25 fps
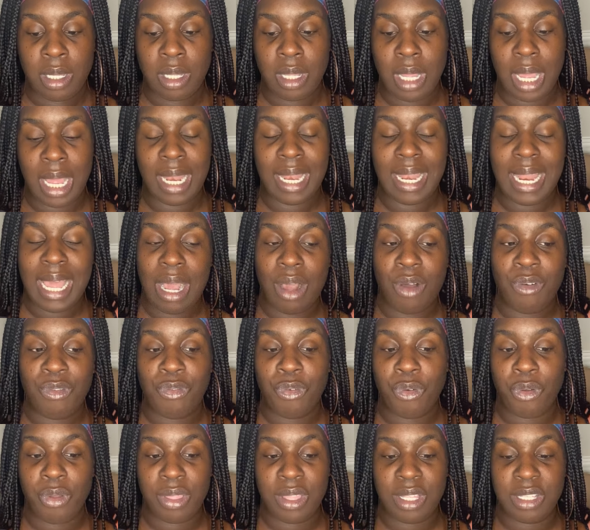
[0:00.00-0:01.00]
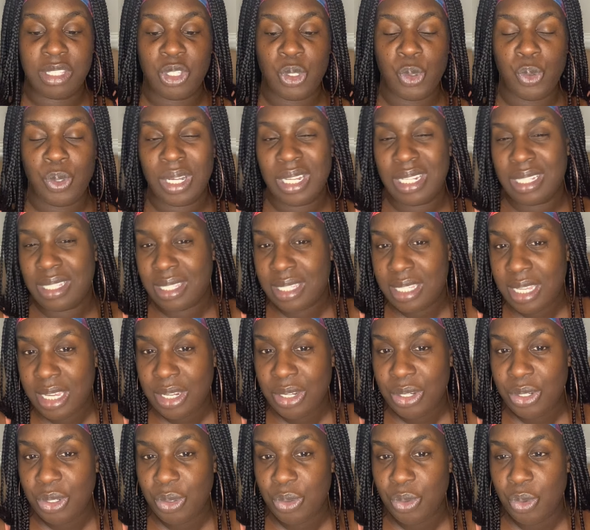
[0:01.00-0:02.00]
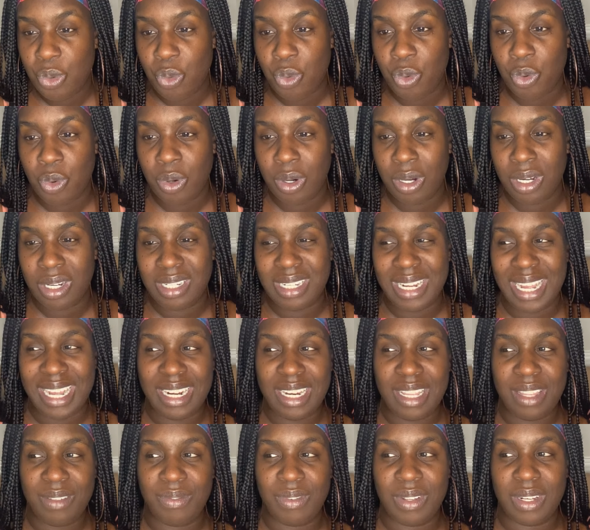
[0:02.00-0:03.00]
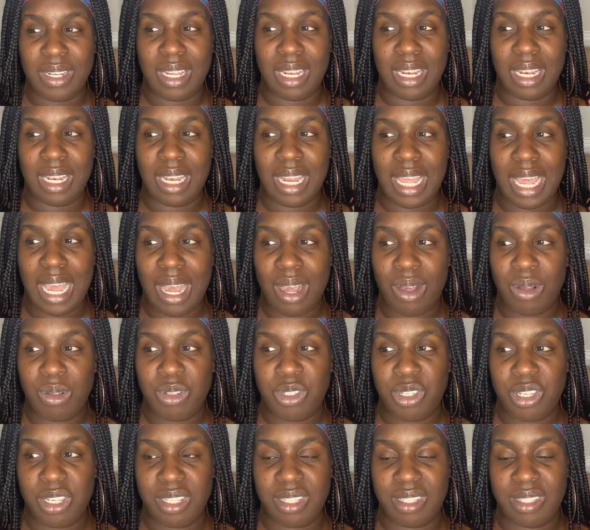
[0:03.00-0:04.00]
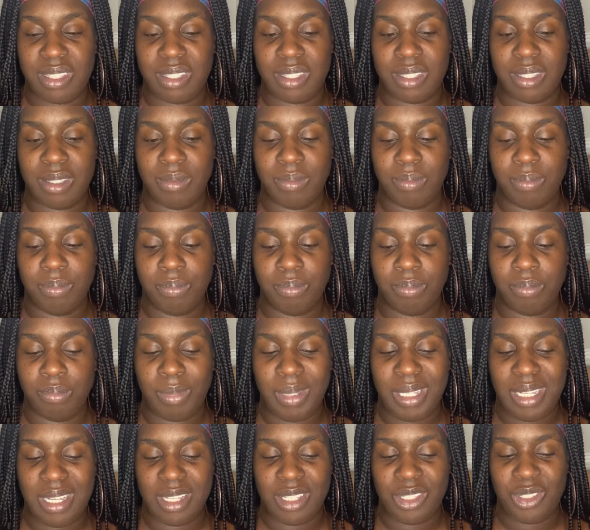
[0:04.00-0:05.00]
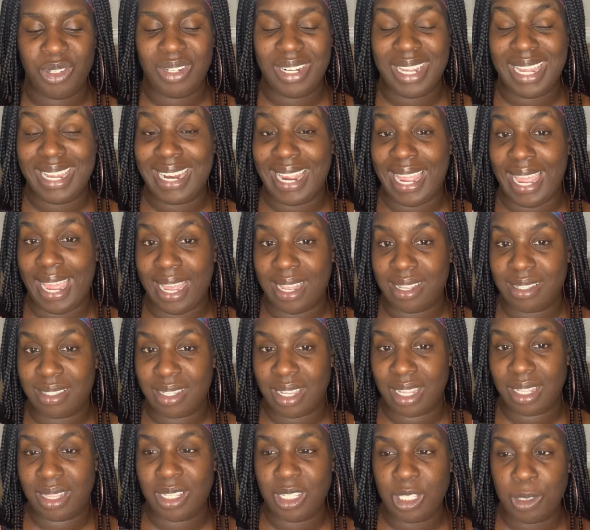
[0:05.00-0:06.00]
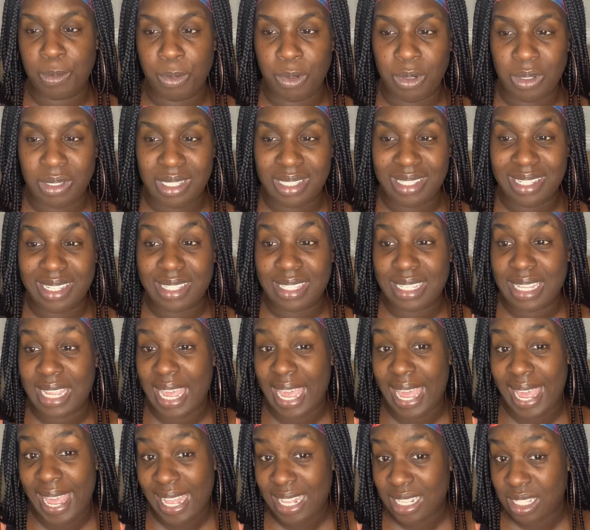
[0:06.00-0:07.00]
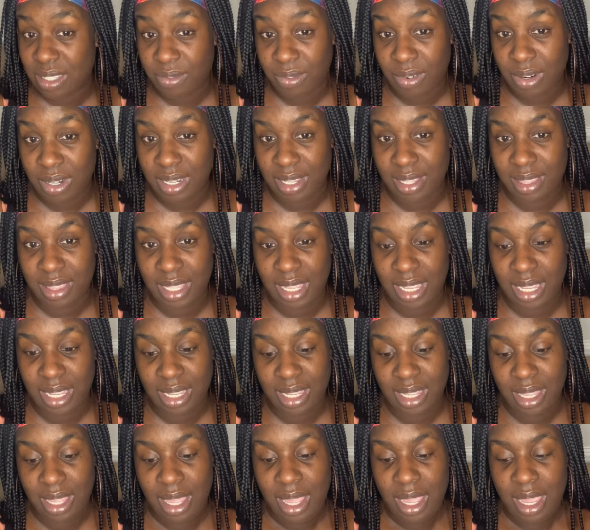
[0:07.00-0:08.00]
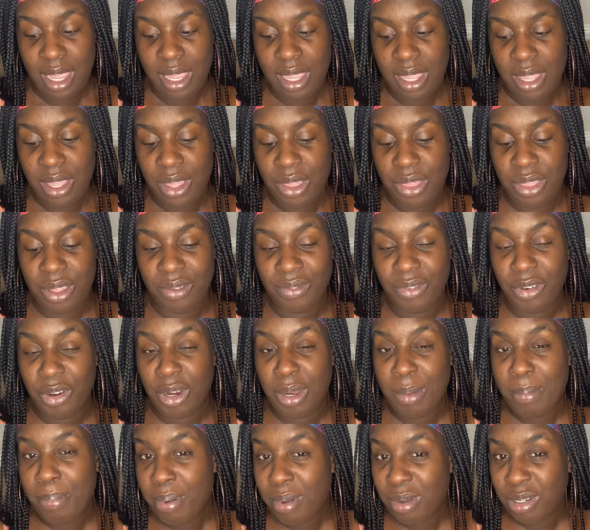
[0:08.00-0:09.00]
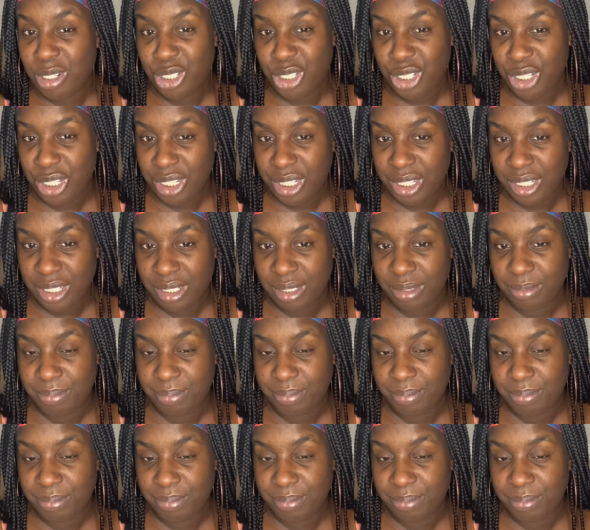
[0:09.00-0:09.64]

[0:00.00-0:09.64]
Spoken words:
allow for this to continue, or not even allow, just because they're not asking. This person doesn't ask for anything. They're very pushy,